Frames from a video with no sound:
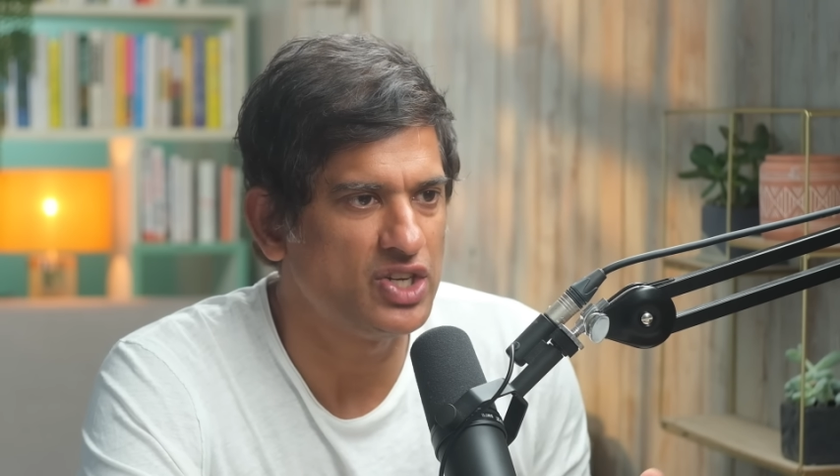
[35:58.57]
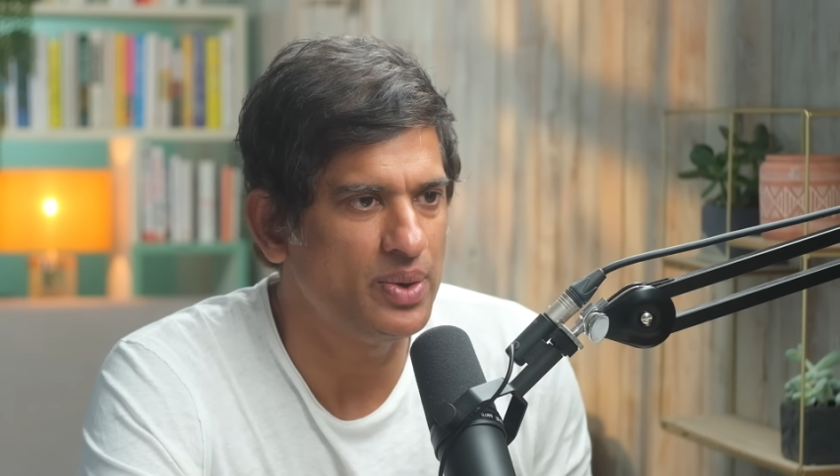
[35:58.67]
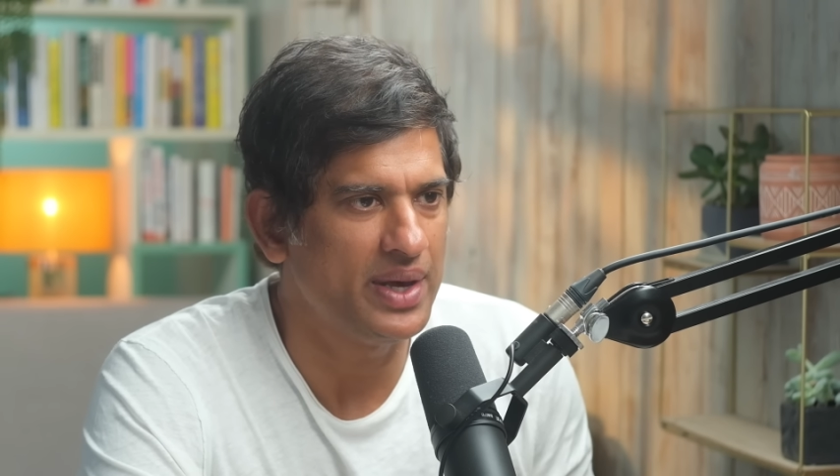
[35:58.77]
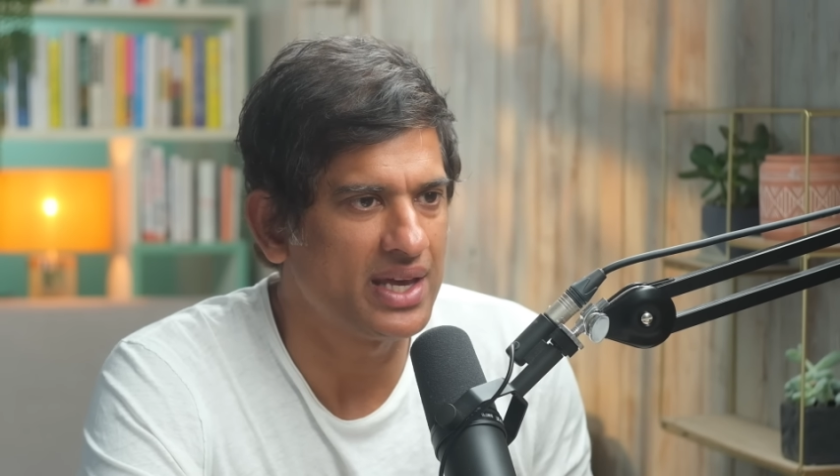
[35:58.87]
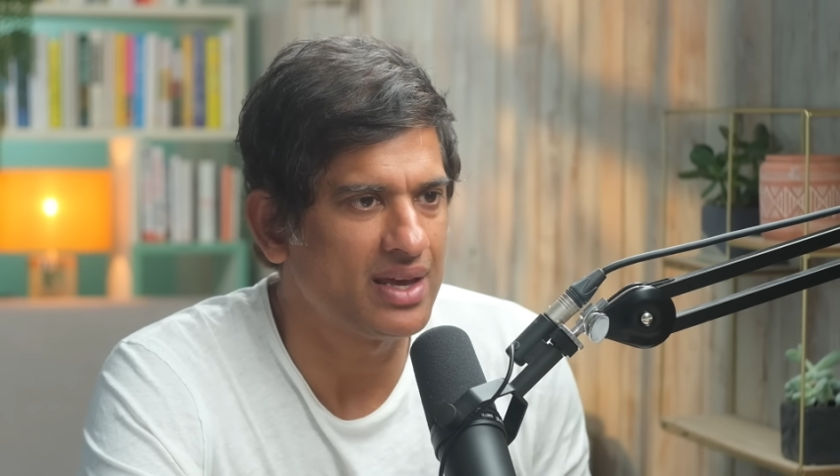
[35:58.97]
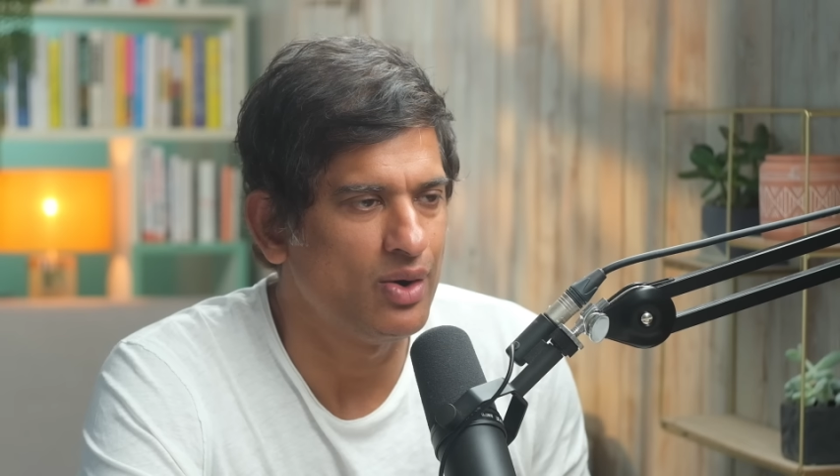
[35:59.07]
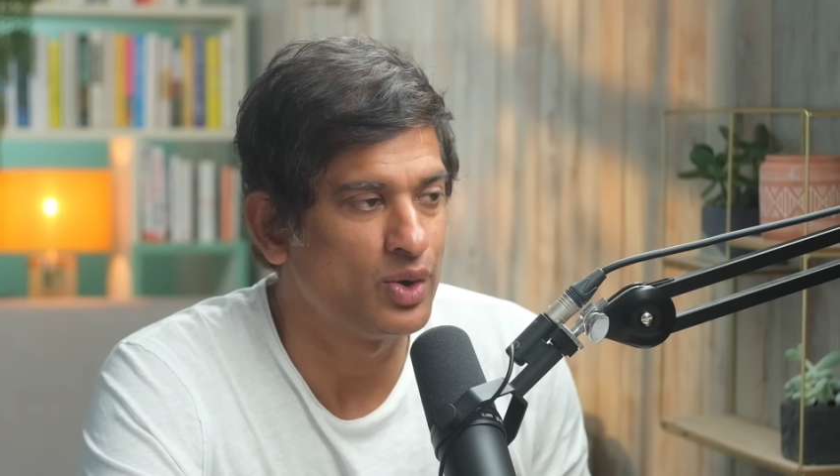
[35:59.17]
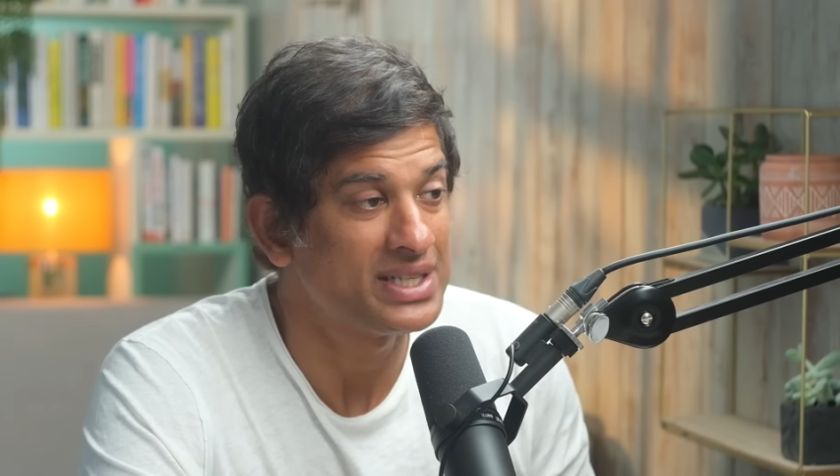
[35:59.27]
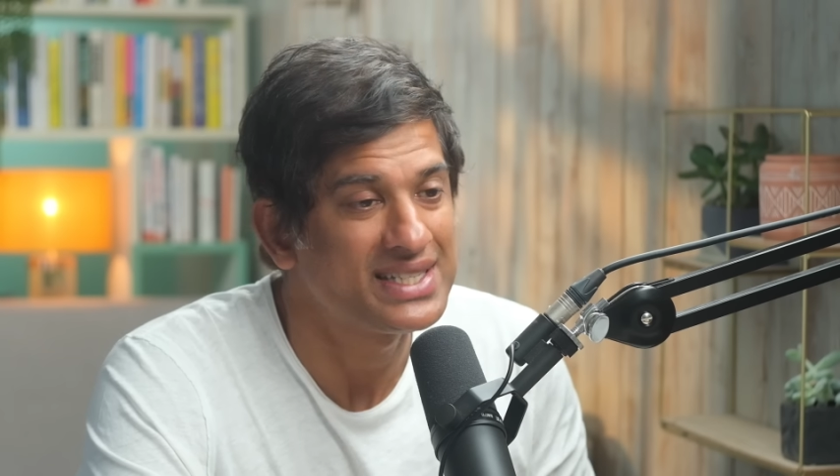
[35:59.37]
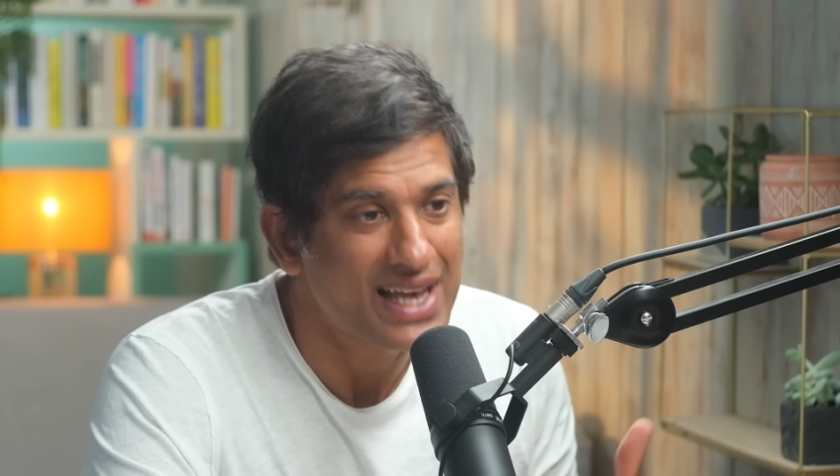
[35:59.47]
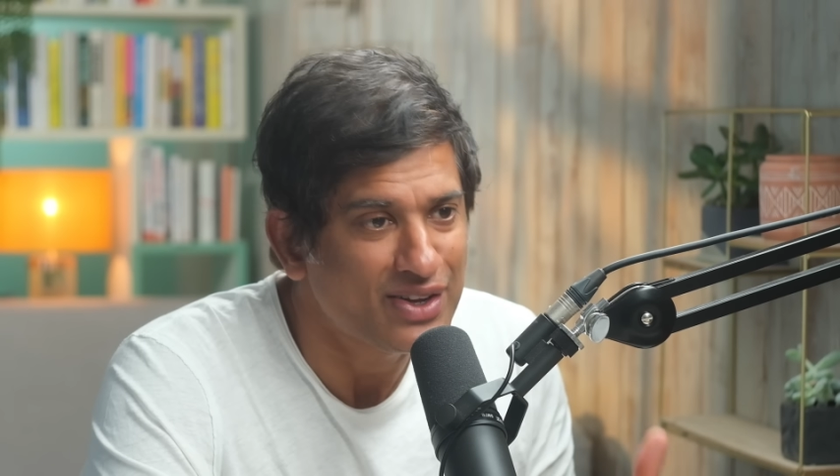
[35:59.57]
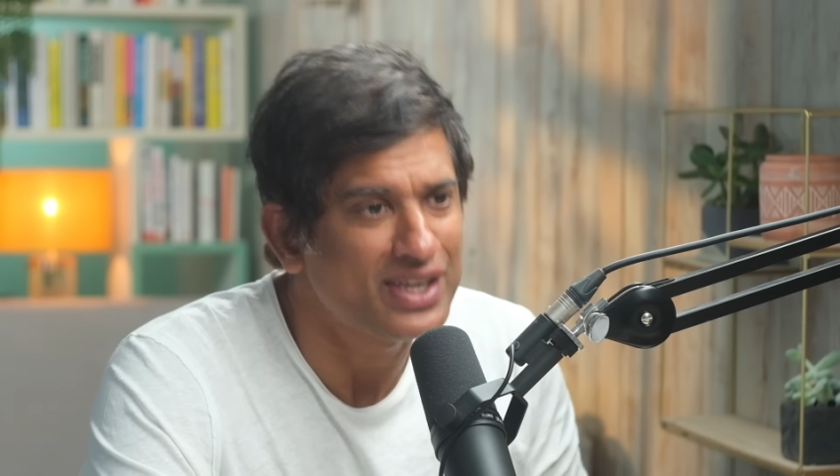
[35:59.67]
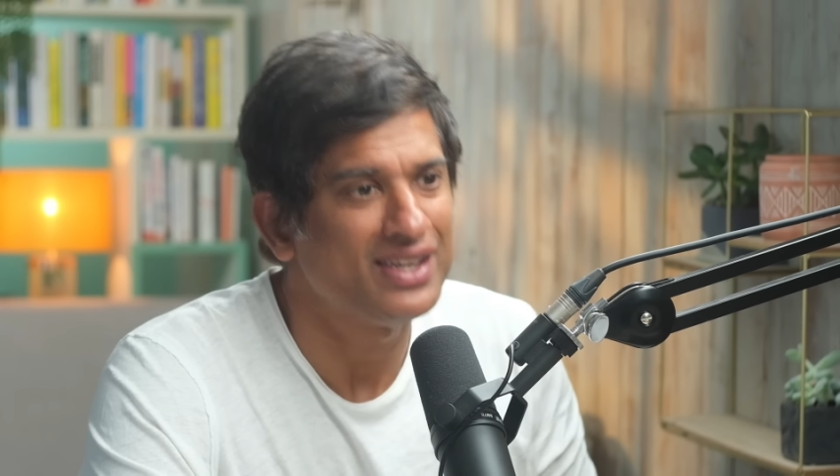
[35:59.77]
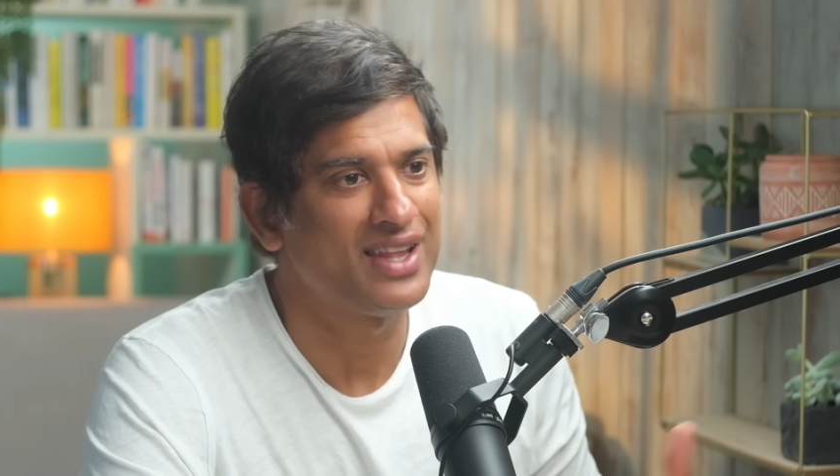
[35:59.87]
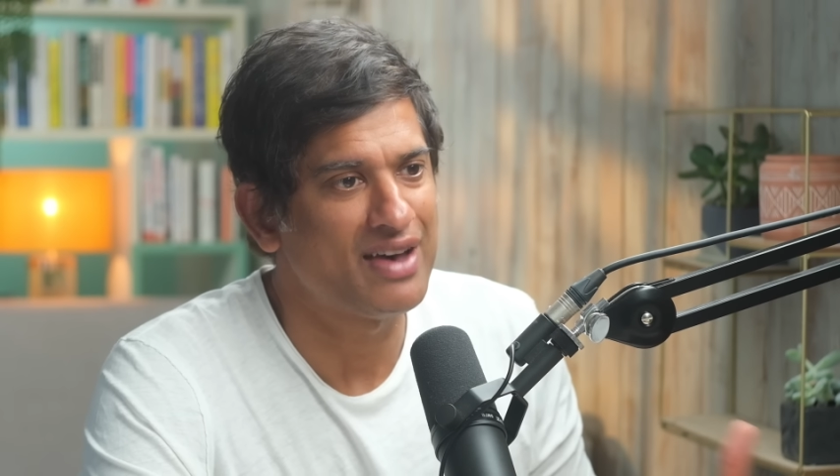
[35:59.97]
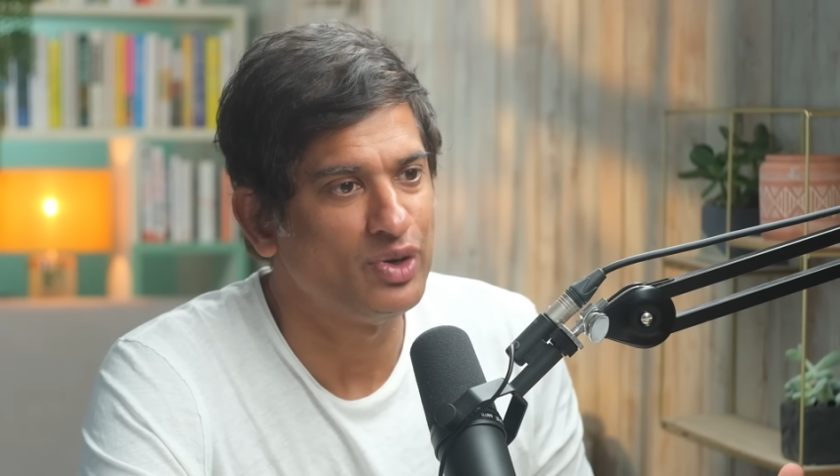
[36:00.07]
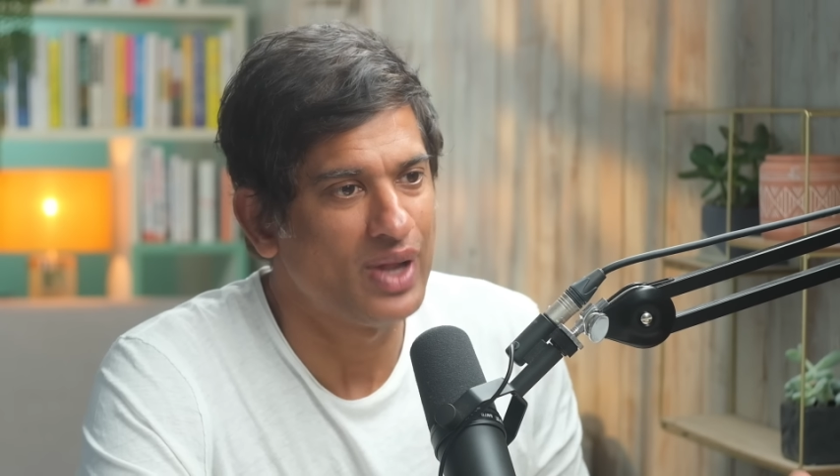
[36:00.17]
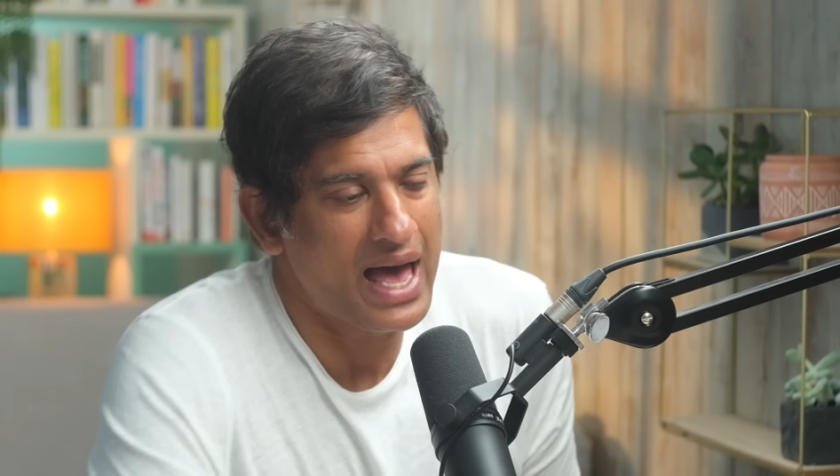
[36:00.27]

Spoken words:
doing on a cellular level?